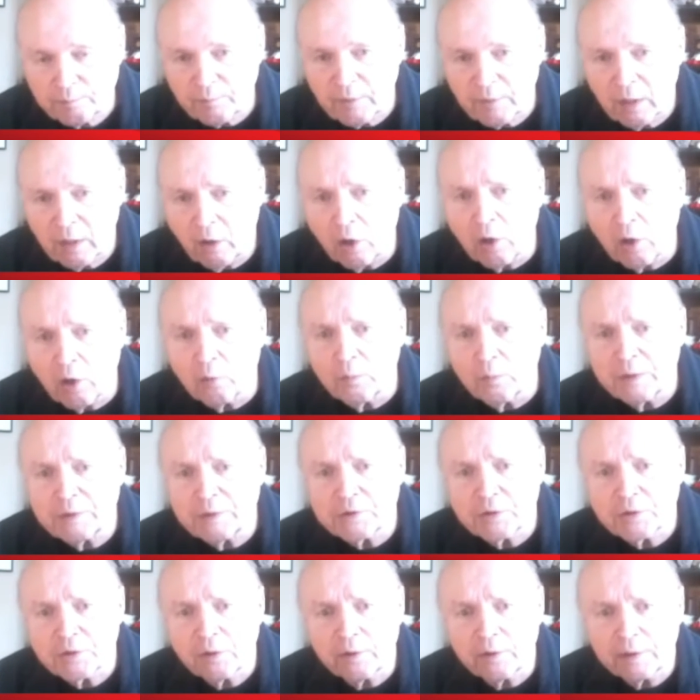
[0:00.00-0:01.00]
Are we
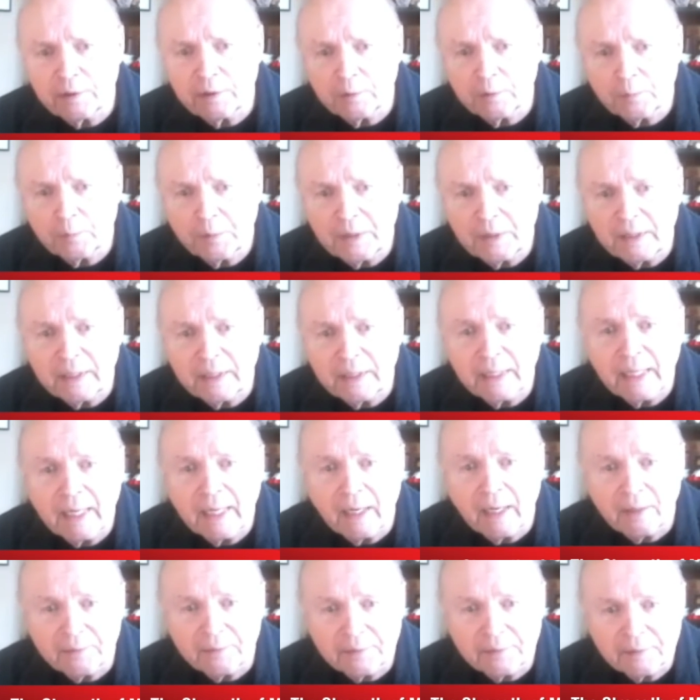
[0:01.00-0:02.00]
starting to peak
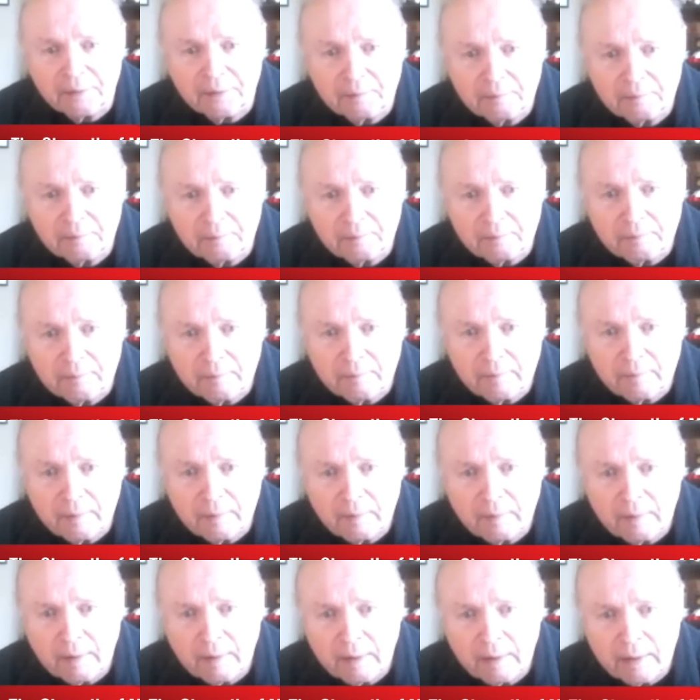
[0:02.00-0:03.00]
out
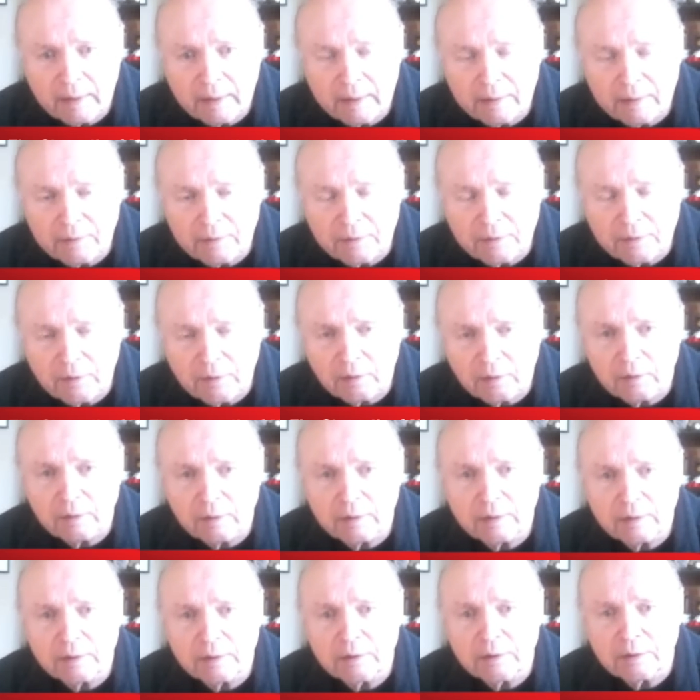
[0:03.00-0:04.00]
in
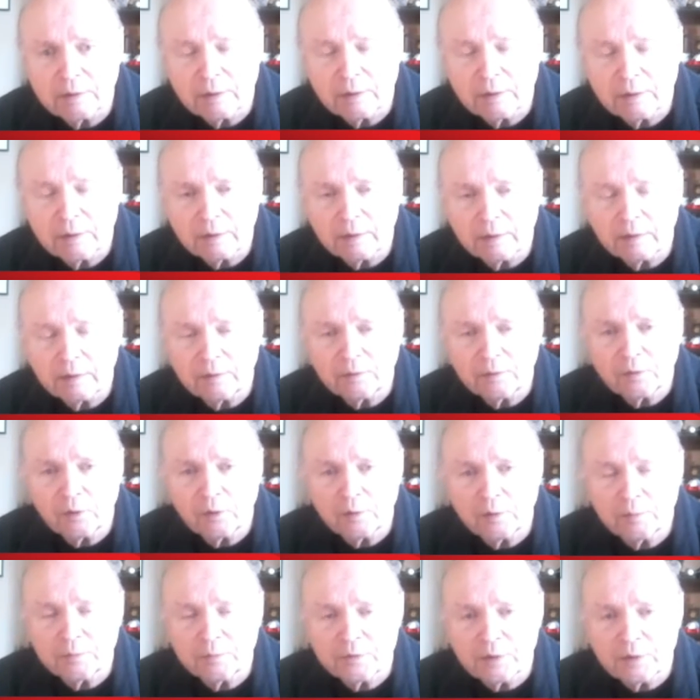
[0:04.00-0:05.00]

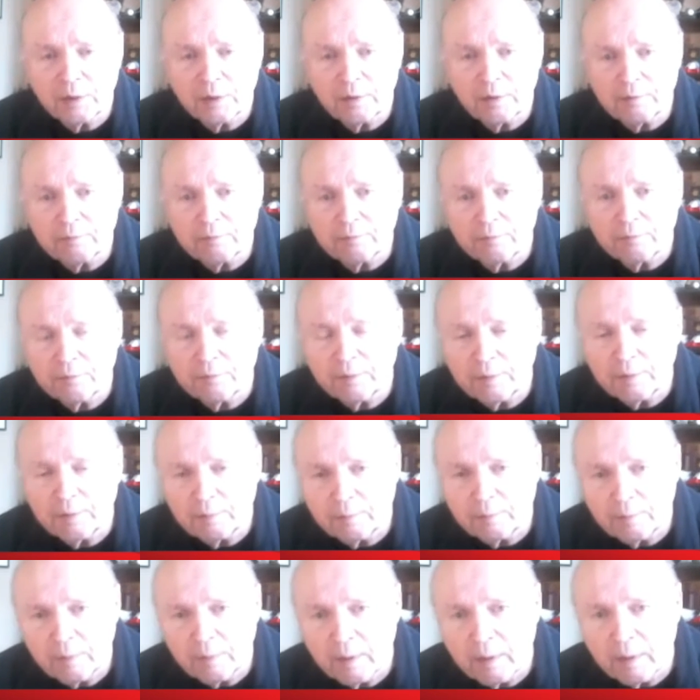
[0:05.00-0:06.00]
terms of the
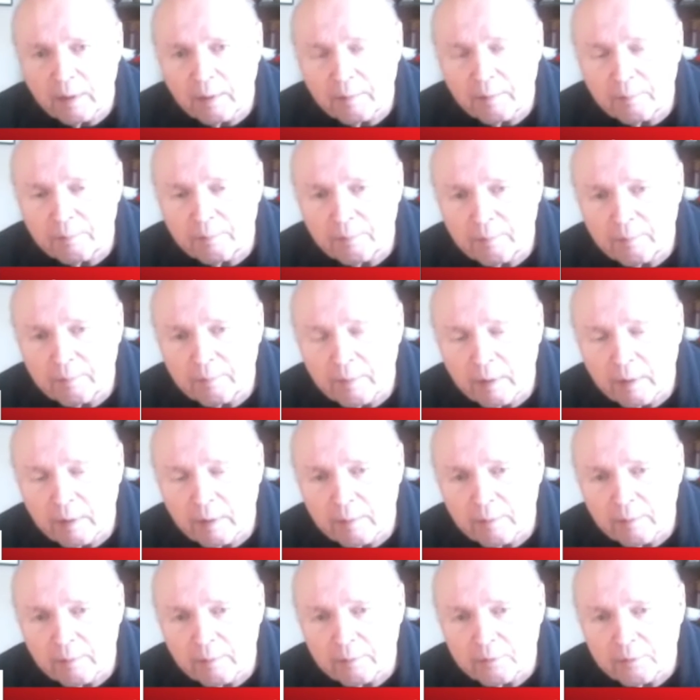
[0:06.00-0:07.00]

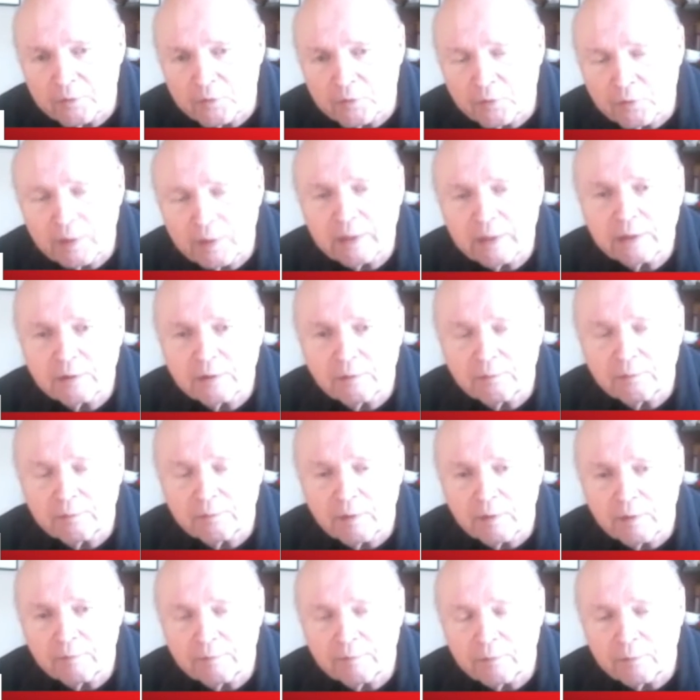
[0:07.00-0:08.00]
strength
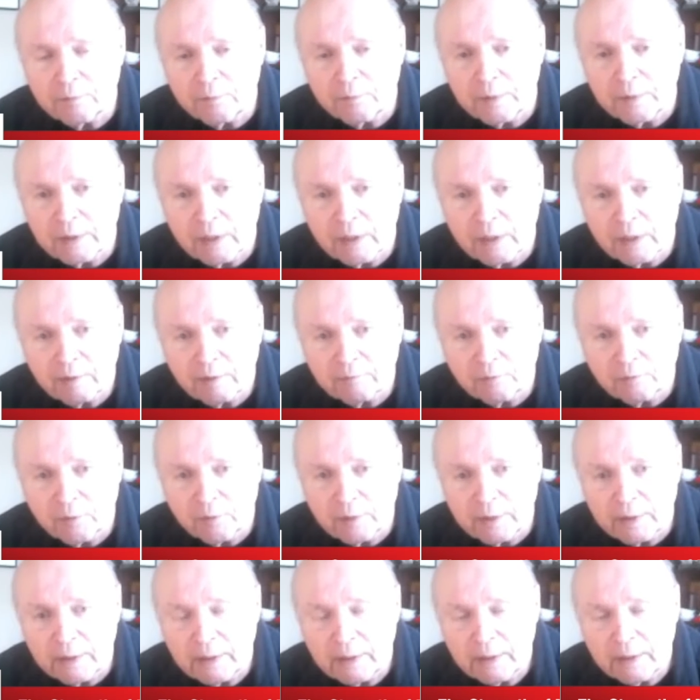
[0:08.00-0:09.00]
of the
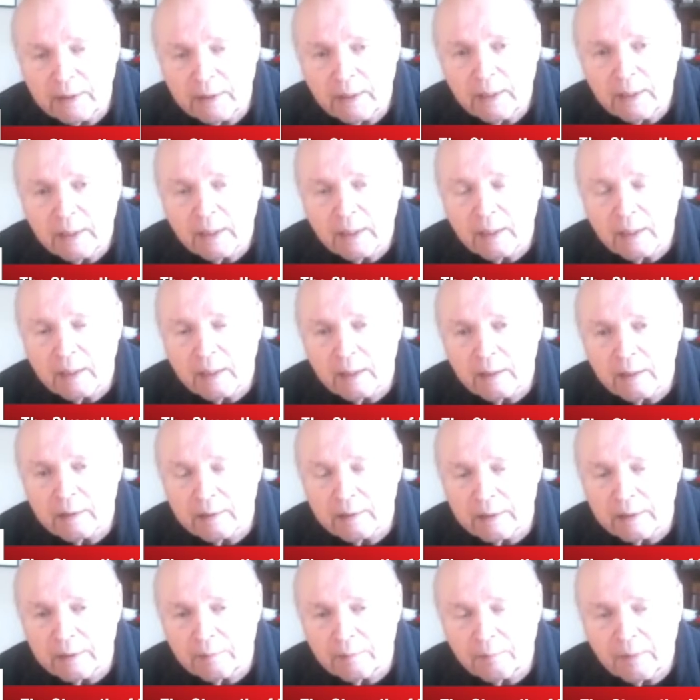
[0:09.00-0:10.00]
recovery
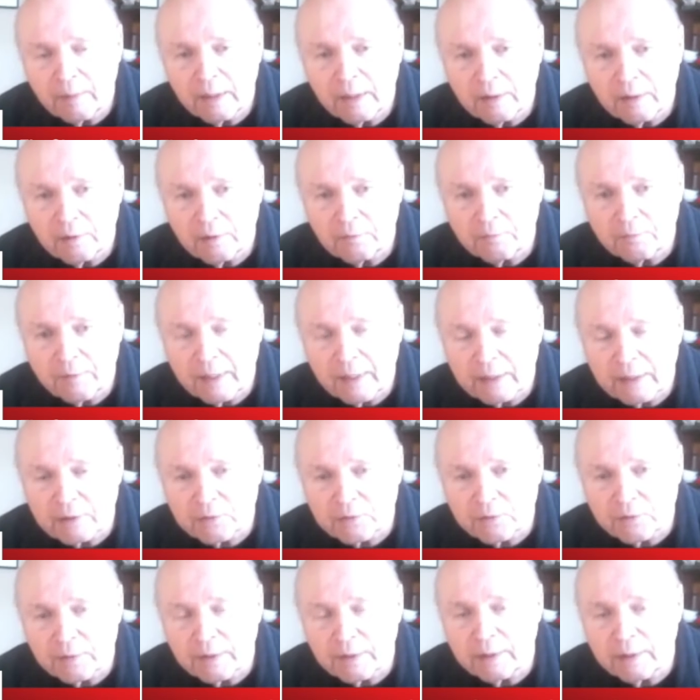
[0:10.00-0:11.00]
in
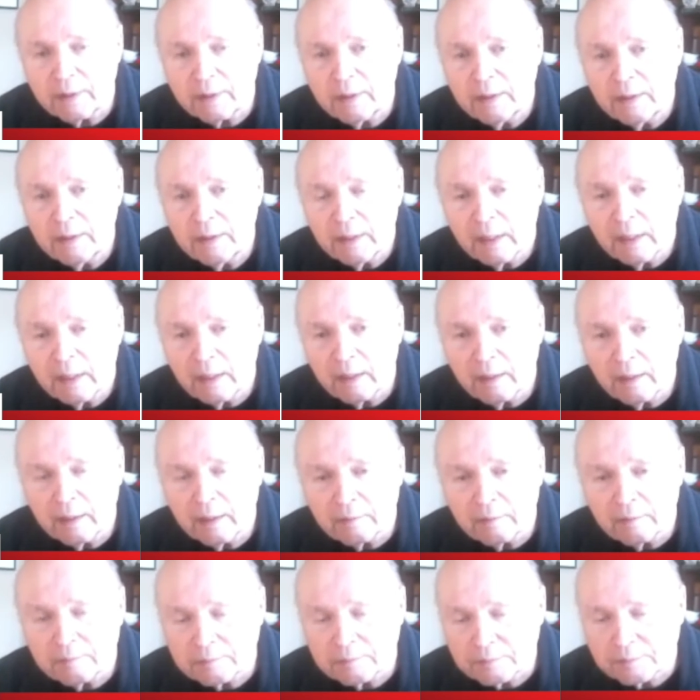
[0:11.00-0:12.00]
manufacturing?
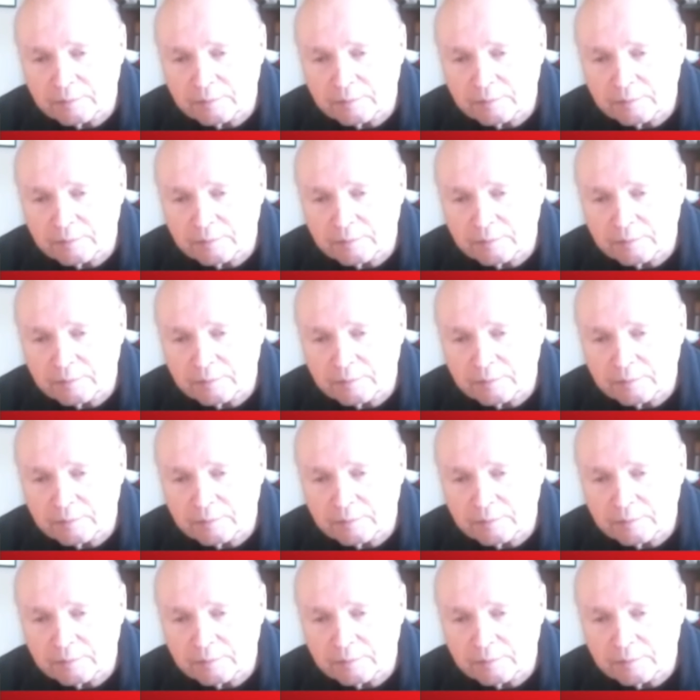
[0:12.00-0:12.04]
Or